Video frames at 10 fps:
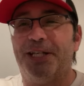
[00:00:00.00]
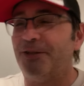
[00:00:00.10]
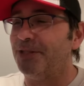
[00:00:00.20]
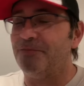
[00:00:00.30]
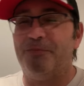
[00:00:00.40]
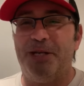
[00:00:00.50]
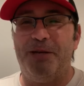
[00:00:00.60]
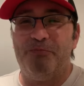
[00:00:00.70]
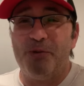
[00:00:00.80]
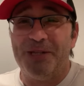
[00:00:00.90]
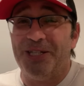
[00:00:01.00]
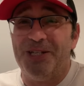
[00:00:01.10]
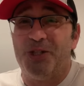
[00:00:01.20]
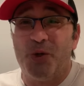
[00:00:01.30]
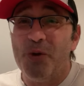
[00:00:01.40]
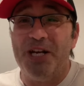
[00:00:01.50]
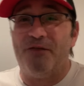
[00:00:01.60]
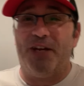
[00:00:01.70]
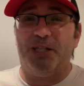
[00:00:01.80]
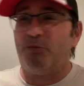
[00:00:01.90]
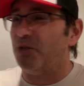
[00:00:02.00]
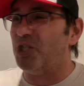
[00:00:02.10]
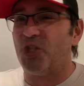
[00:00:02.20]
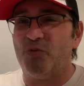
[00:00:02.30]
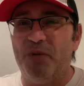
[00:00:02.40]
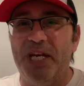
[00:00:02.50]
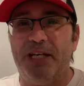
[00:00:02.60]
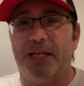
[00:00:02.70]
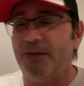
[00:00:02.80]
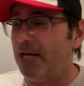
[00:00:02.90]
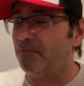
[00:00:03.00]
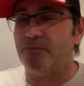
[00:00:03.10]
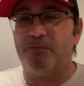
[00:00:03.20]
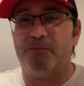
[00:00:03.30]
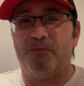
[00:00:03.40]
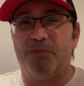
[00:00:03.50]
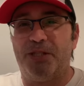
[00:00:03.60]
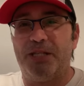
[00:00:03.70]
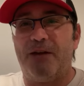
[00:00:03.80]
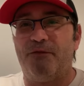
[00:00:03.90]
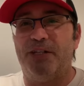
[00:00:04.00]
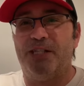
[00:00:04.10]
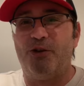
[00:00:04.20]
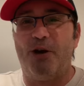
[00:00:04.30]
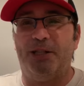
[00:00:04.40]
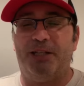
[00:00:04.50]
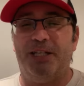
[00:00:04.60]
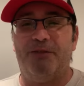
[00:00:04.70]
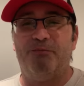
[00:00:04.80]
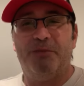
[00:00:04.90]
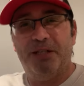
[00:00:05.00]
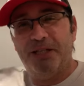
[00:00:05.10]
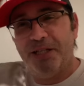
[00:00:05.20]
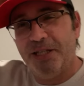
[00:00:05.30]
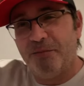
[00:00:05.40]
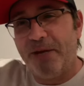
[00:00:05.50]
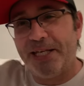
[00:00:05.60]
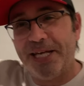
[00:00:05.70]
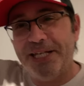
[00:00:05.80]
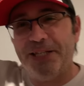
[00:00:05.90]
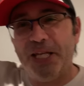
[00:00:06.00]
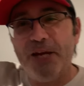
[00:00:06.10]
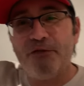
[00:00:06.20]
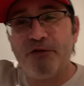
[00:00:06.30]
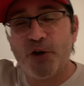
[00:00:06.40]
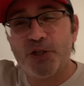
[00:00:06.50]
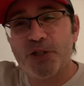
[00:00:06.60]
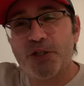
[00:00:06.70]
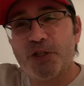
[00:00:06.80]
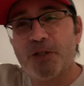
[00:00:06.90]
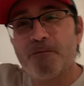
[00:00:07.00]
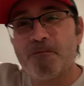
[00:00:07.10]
Because it probably didn't do anything. He should have smeared it. That stuff inside didn't even make any difference.